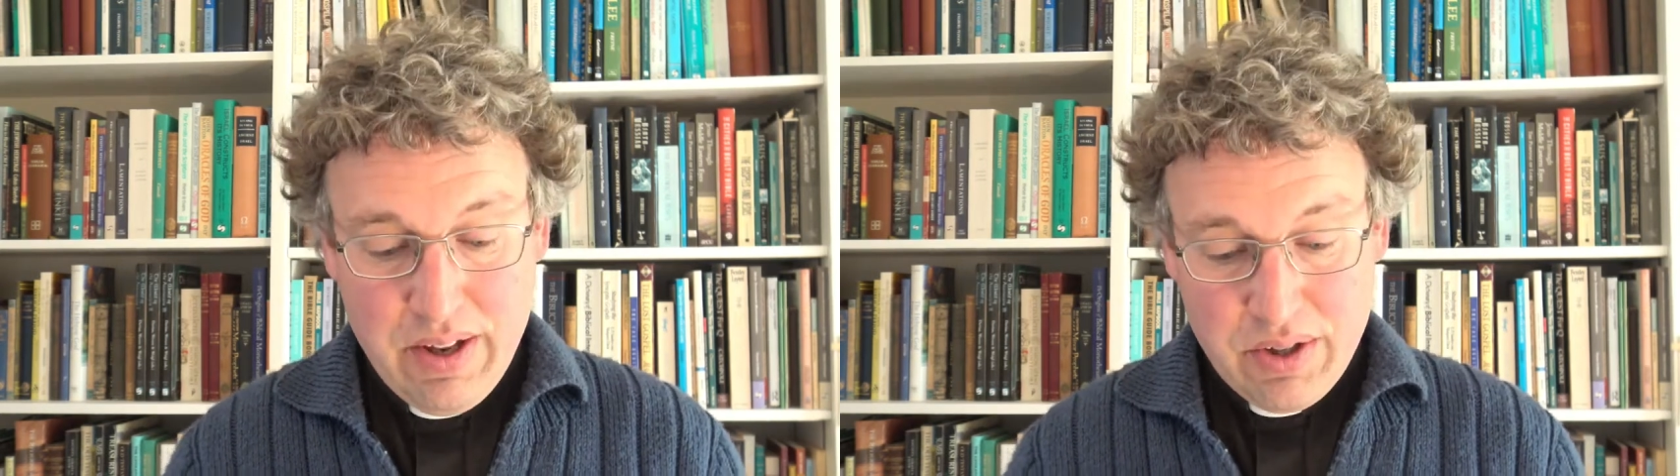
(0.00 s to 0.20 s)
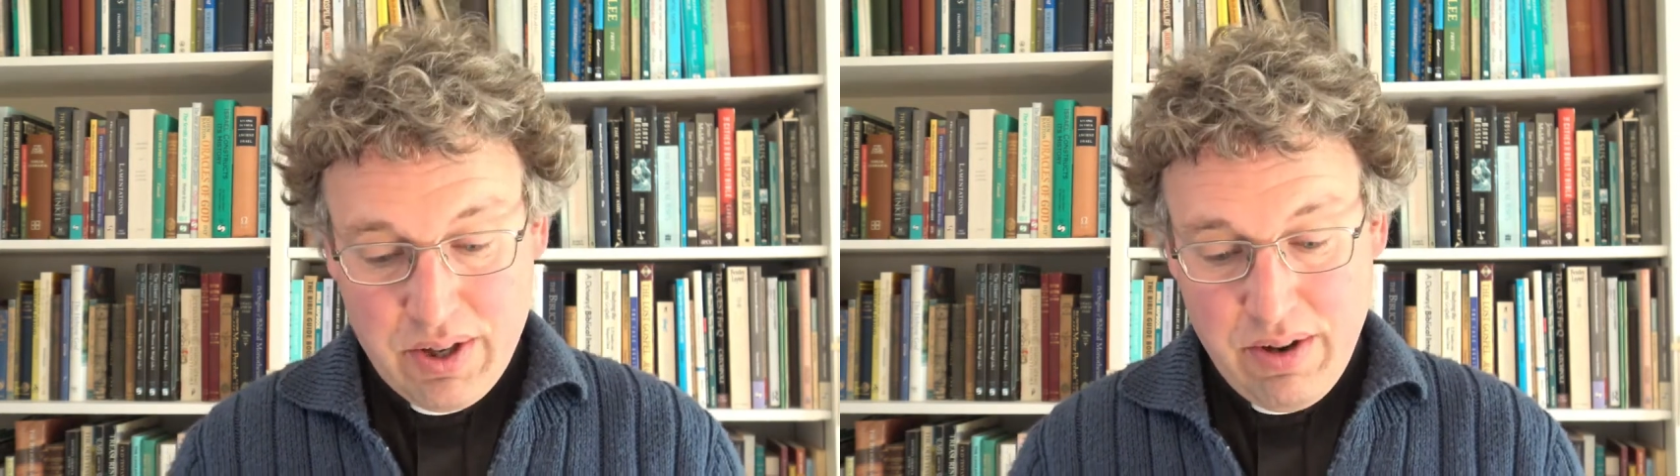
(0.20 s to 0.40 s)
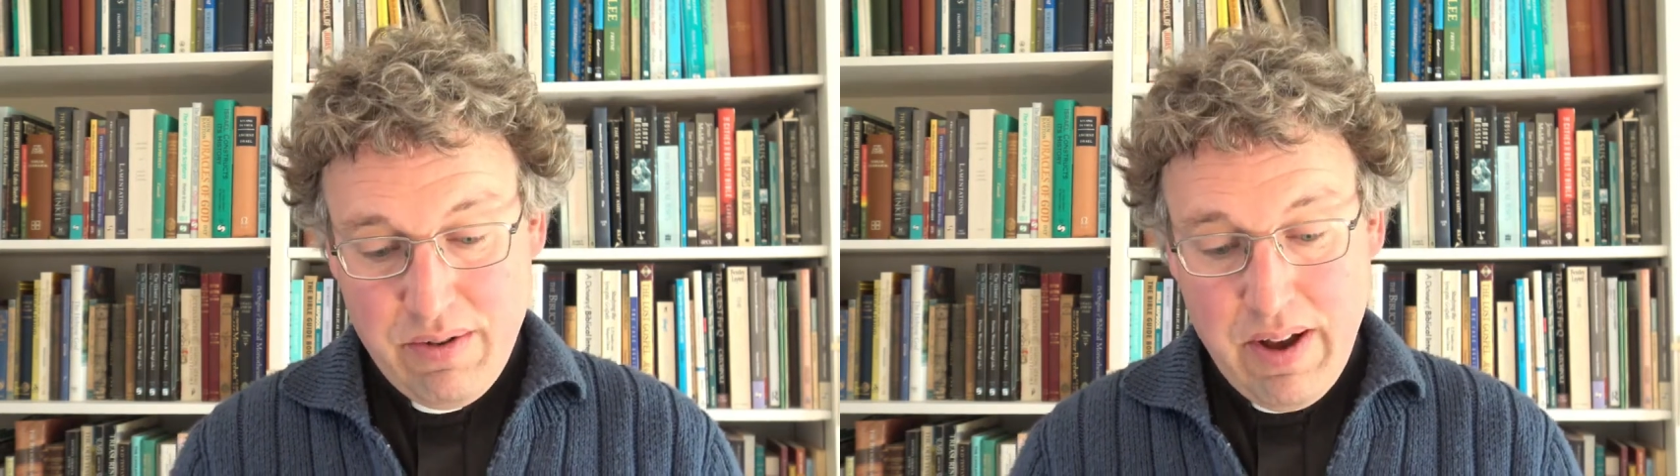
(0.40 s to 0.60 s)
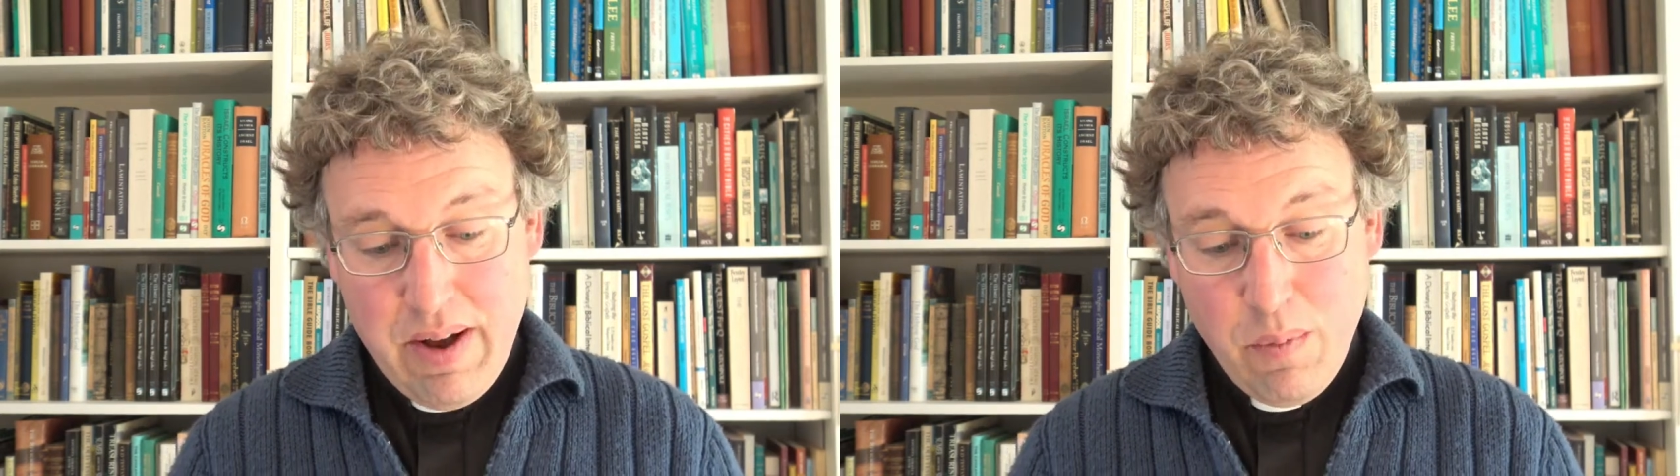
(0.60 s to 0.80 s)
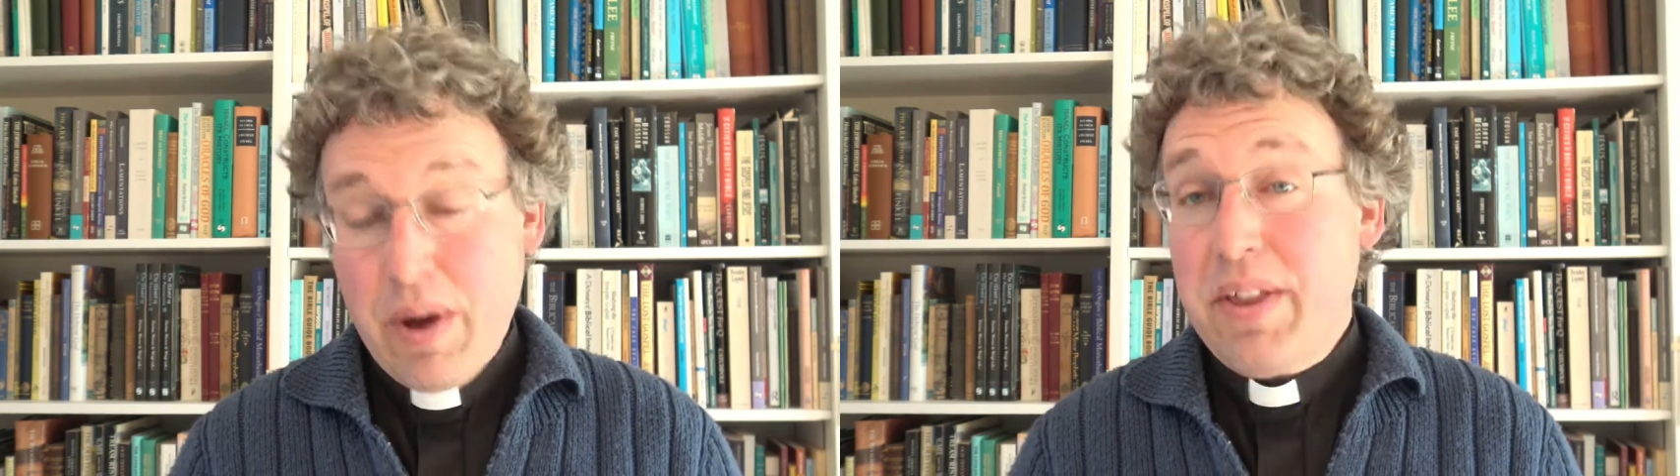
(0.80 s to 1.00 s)
So
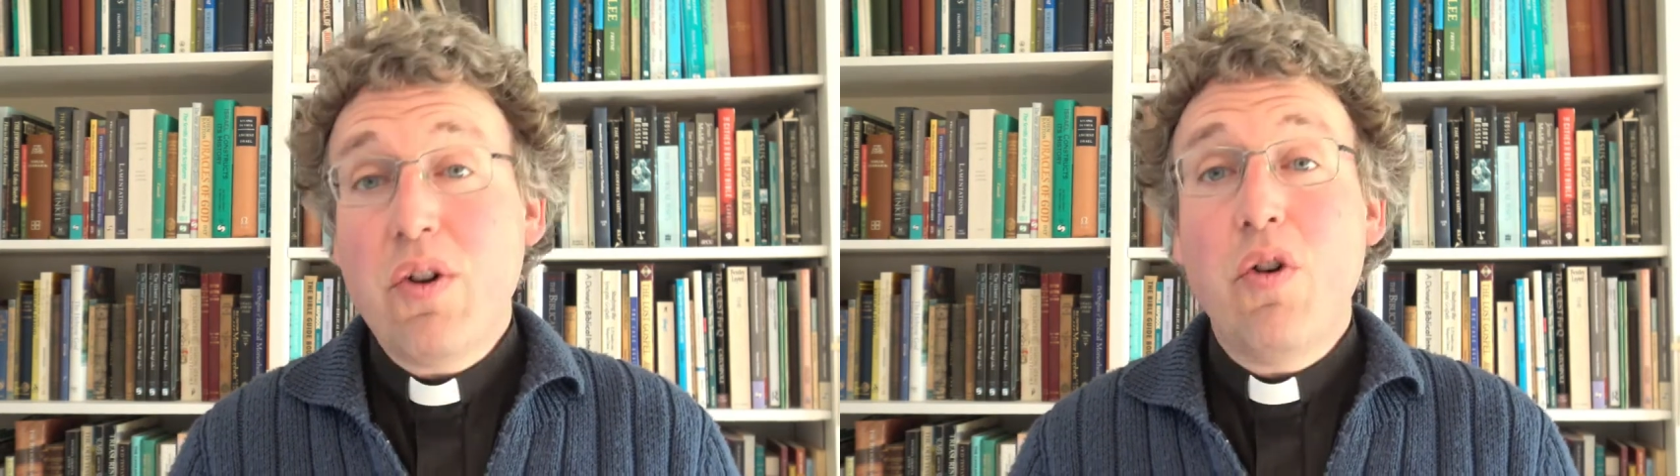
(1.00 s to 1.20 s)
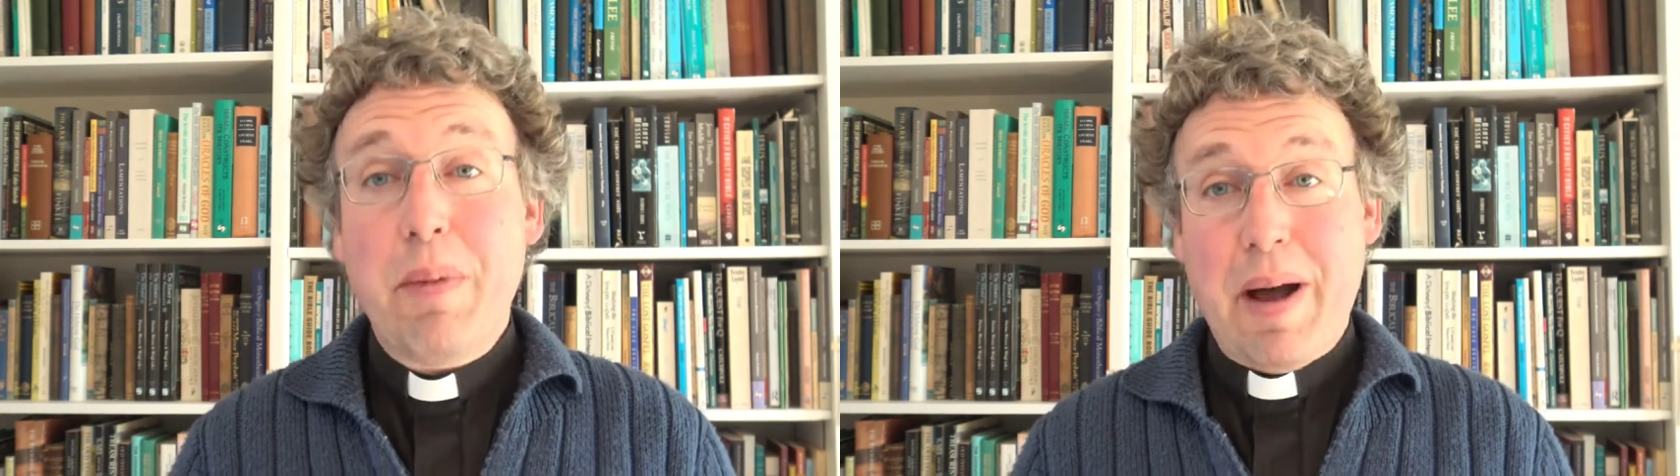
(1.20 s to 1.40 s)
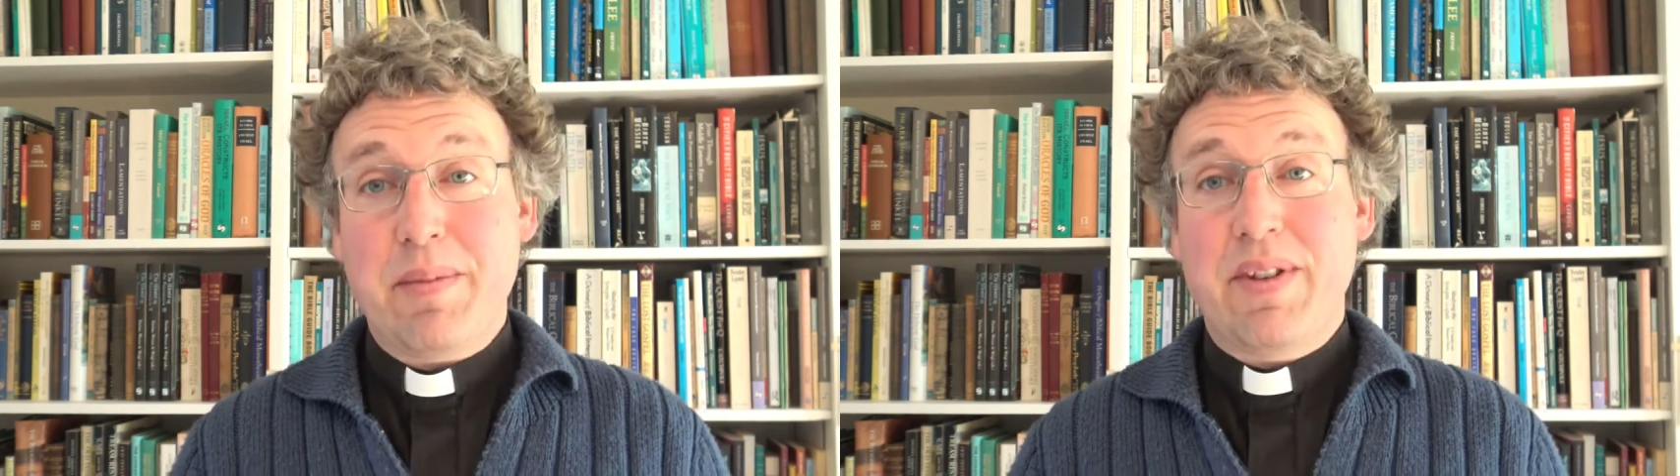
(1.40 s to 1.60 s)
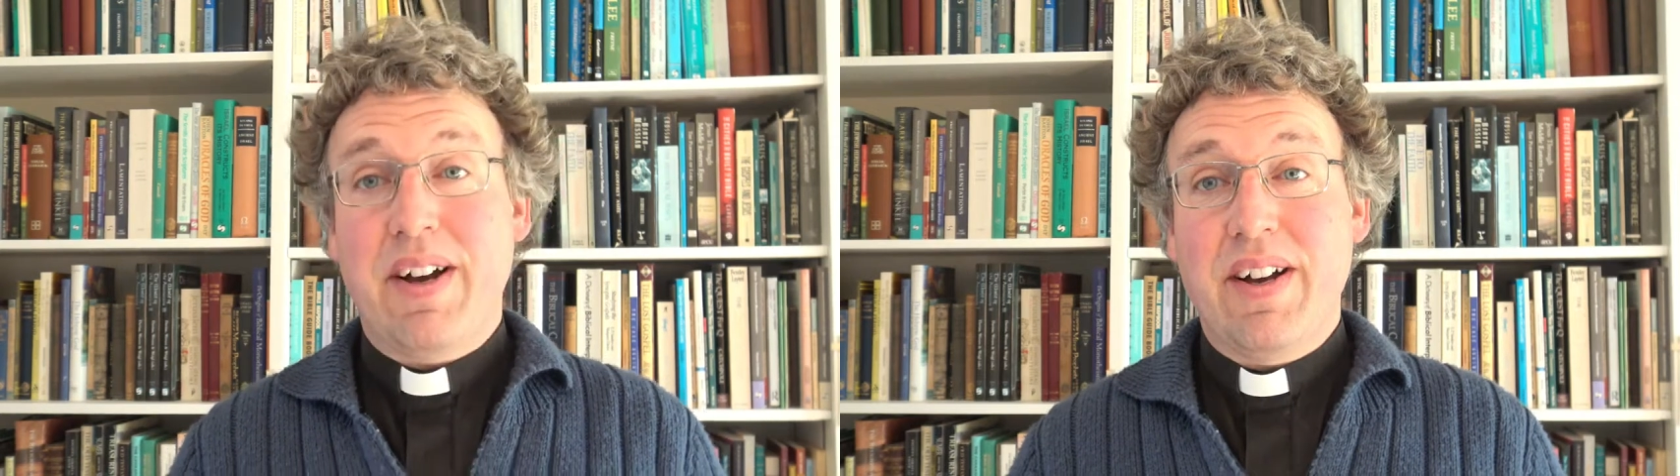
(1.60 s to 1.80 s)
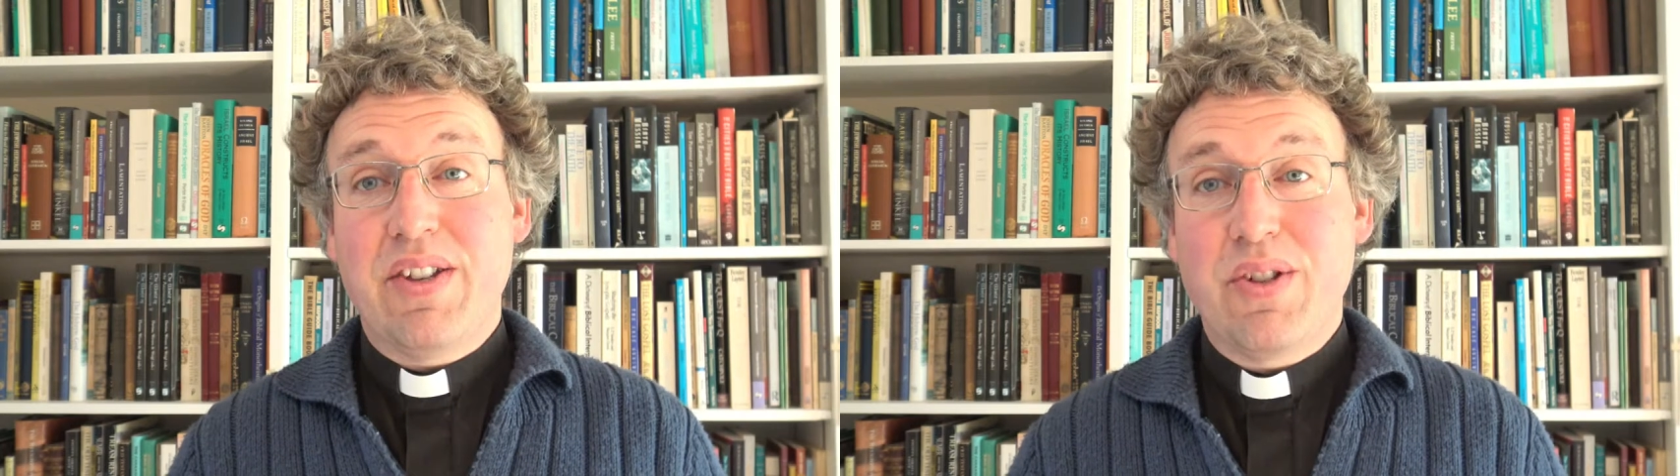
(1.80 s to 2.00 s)
whether you're
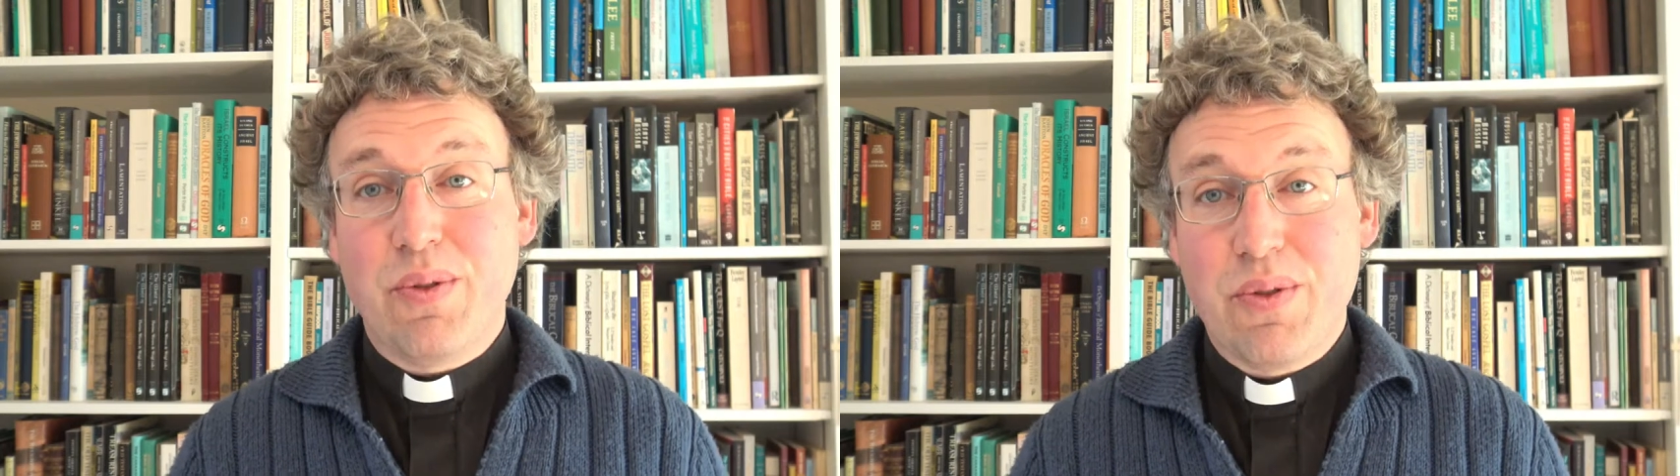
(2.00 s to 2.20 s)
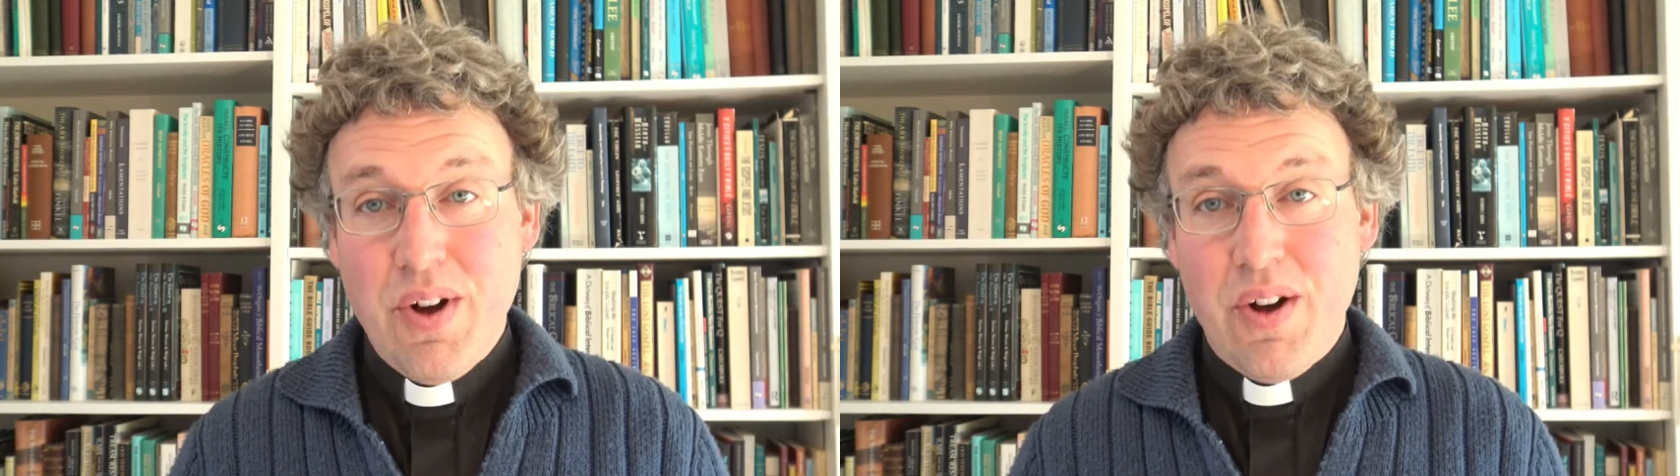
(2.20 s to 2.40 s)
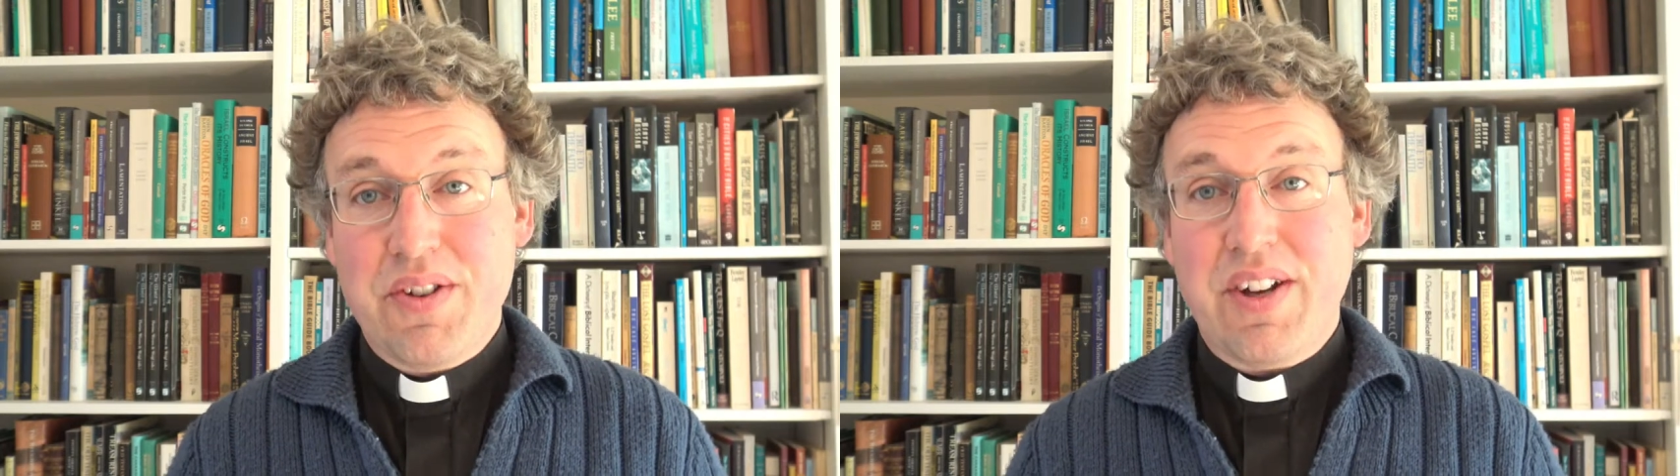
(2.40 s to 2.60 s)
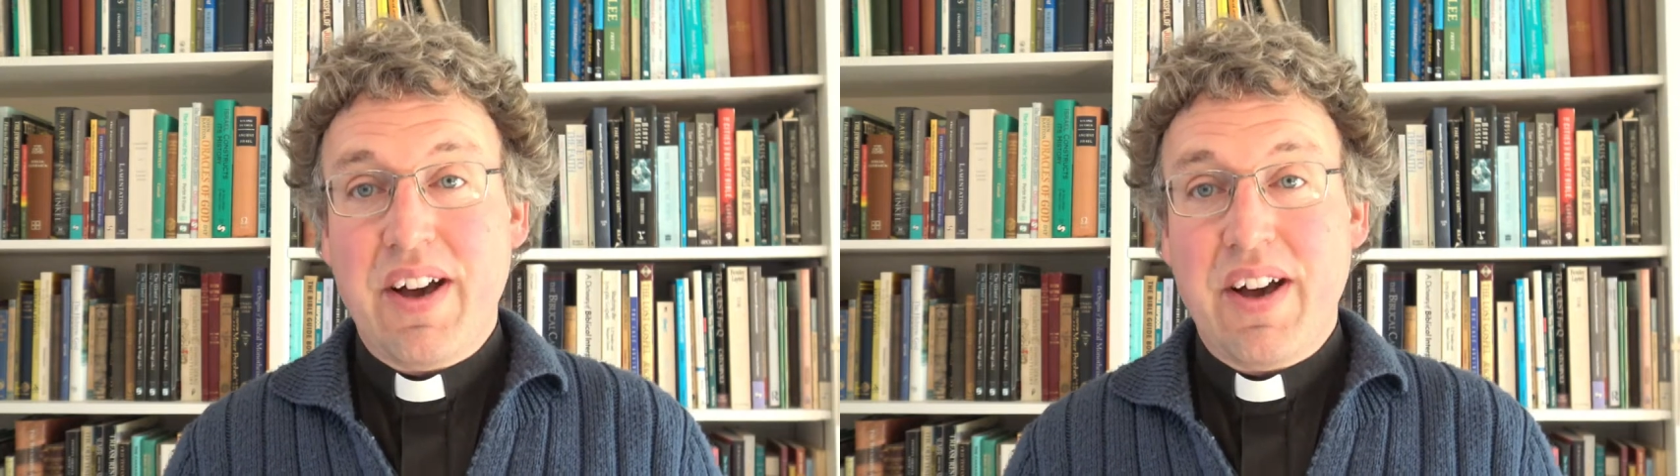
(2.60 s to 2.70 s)
baptised or not,